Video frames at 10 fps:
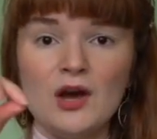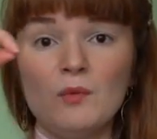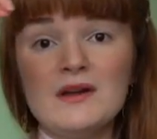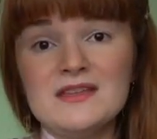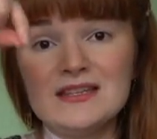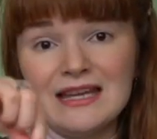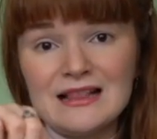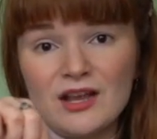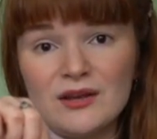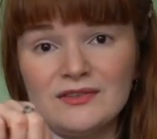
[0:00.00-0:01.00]
when the needle
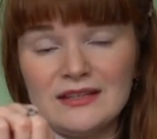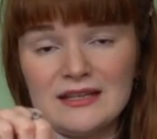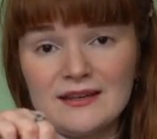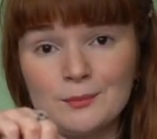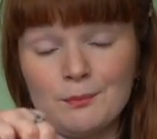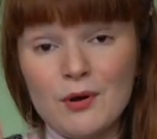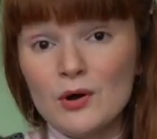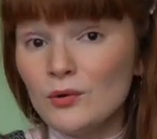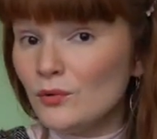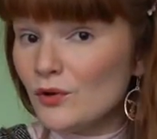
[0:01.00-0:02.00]
goes in, it does
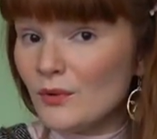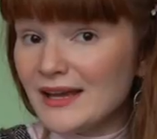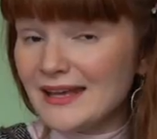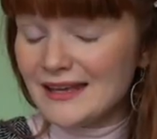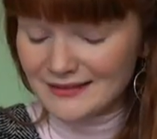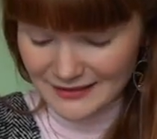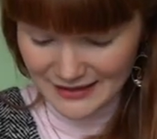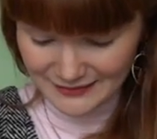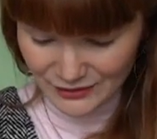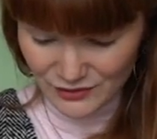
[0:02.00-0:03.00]
pull quite
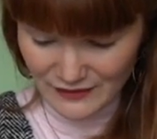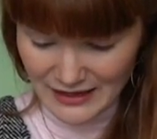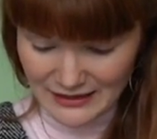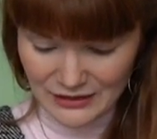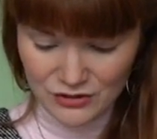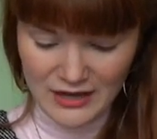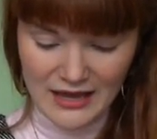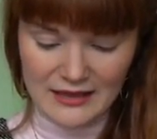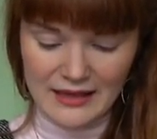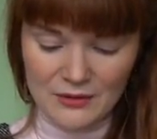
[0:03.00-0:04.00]
easily. So you
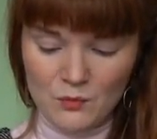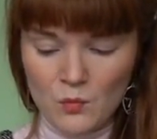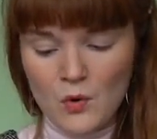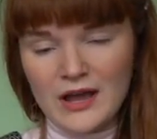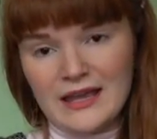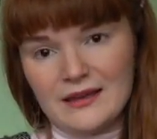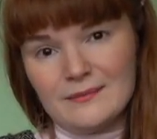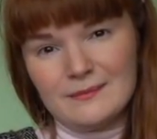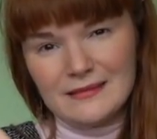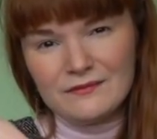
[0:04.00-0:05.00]
get like white,
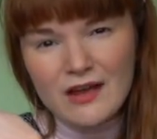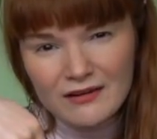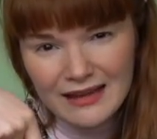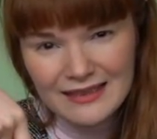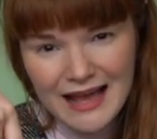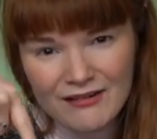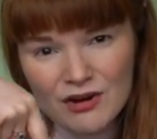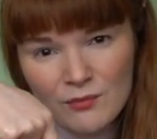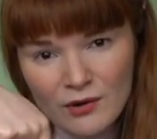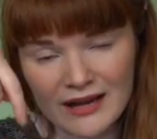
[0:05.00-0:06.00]
very
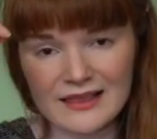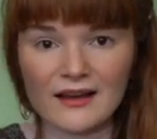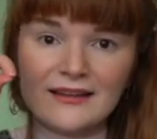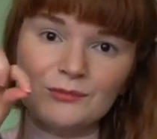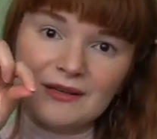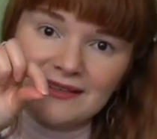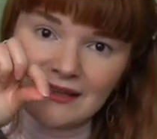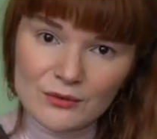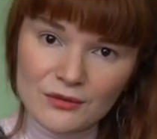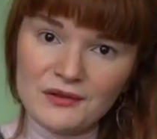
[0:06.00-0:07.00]
narrow white lines when a
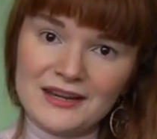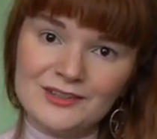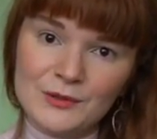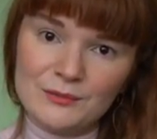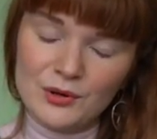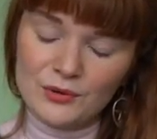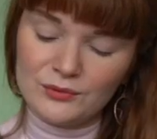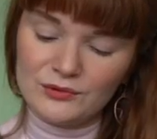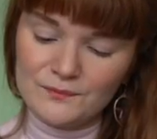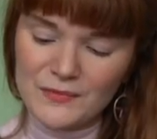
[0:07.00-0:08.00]
single thread has been
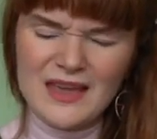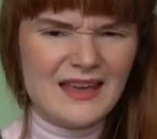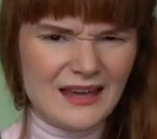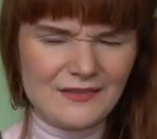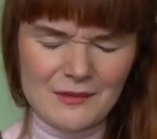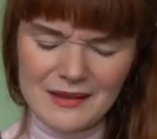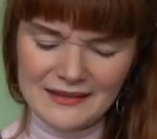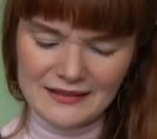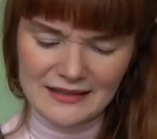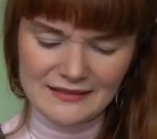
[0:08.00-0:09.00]
pulled, if that
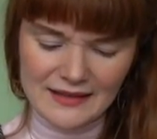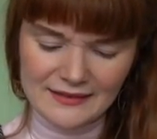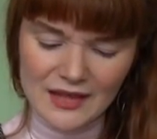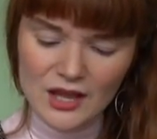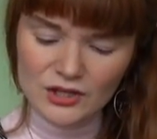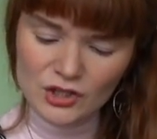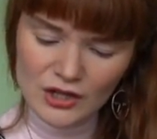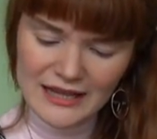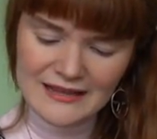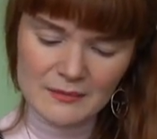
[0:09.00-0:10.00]
makes any sense.
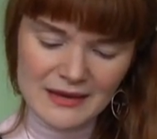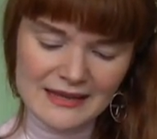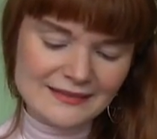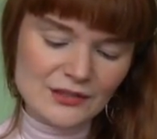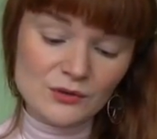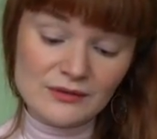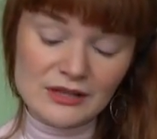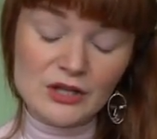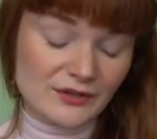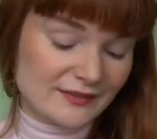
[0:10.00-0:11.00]
I mean, it still
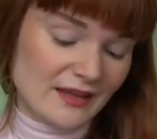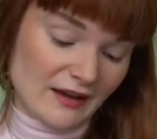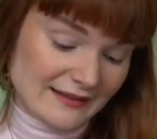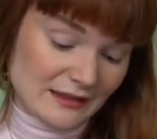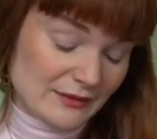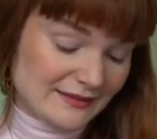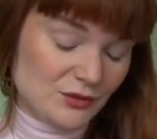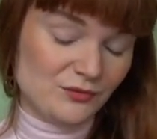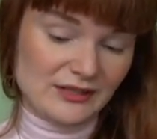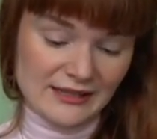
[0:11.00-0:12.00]
looks nice. I would still really